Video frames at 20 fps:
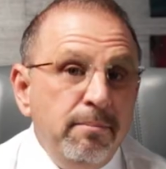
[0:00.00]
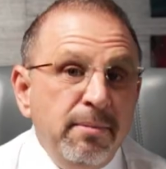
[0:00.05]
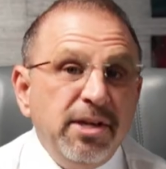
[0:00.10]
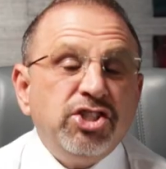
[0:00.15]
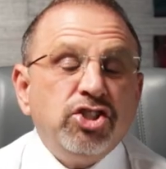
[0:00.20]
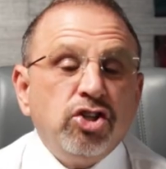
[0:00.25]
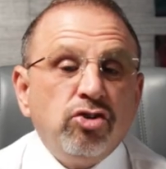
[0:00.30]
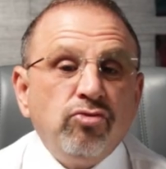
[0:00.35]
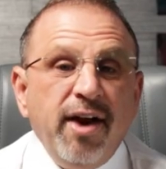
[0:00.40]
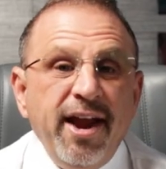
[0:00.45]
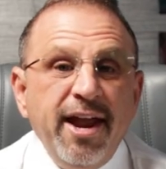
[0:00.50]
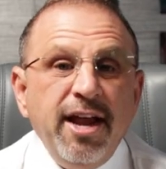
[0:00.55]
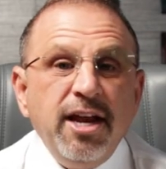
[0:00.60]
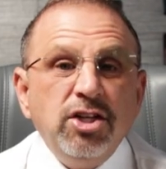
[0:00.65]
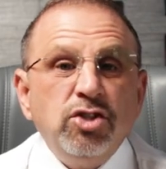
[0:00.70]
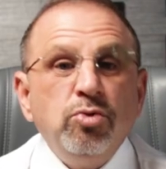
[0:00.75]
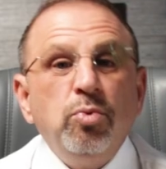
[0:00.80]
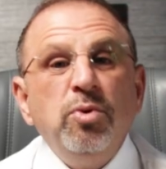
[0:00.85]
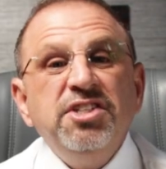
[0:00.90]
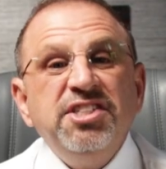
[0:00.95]
And Mr.
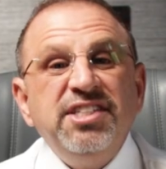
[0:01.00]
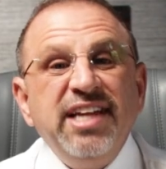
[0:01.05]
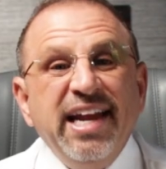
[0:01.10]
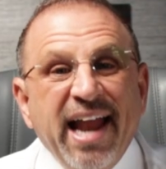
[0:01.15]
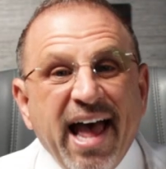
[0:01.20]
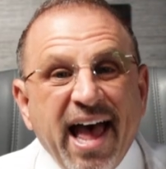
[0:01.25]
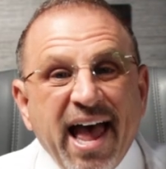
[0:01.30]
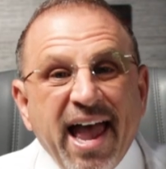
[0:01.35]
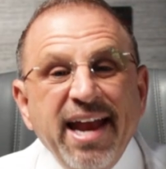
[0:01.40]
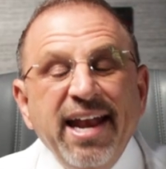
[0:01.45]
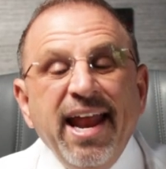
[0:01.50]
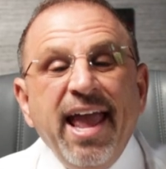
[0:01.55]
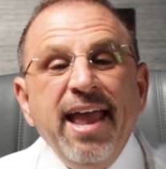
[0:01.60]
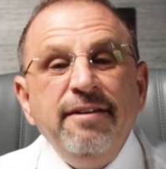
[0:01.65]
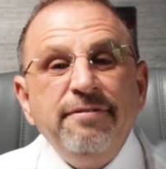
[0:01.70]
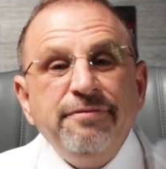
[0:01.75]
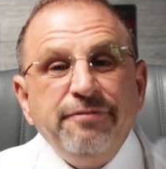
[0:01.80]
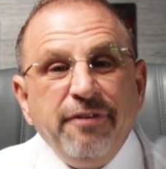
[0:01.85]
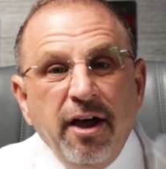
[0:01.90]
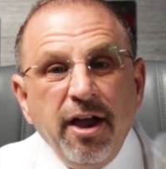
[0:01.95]
Range was denied
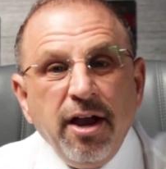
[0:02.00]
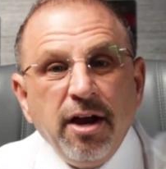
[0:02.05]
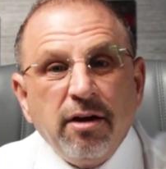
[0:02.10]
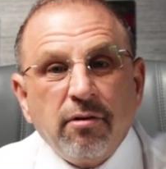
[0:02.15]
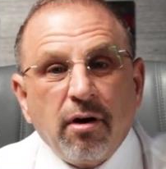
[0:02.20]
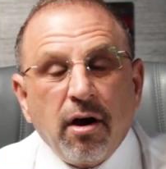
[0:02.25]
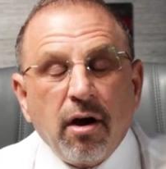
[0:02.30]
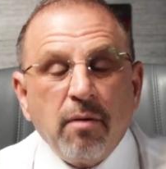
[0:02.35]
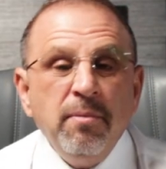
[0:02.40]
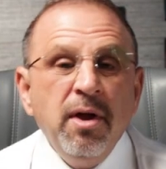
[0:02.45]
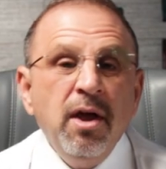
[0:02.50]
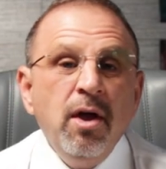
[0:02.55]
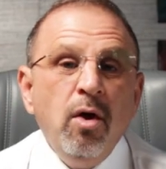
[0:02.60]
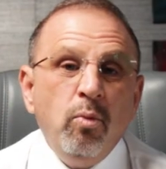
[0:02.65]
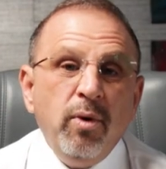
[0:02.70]
a firearm.